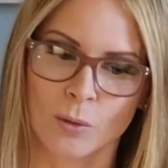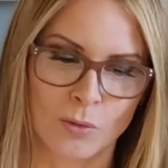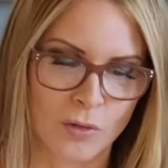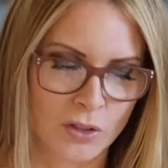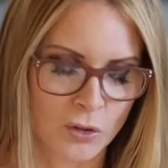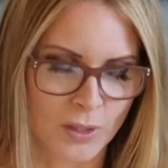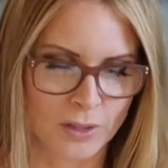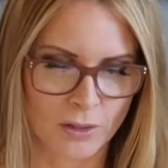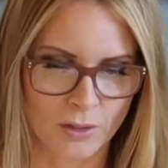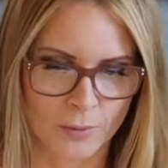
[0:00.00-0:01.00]
the
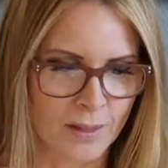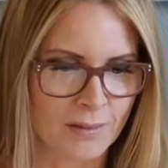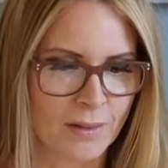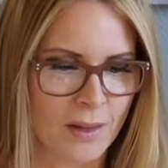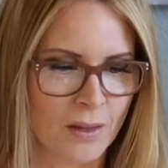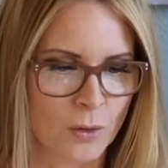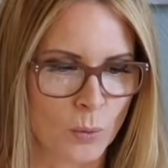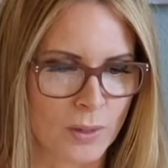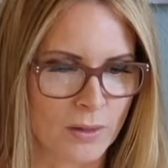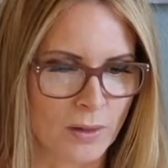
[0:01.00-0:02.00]
refrigerator is the other
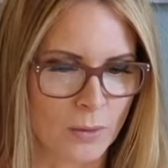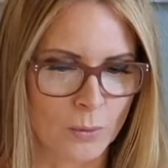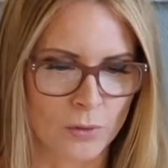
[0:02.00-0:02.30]
window,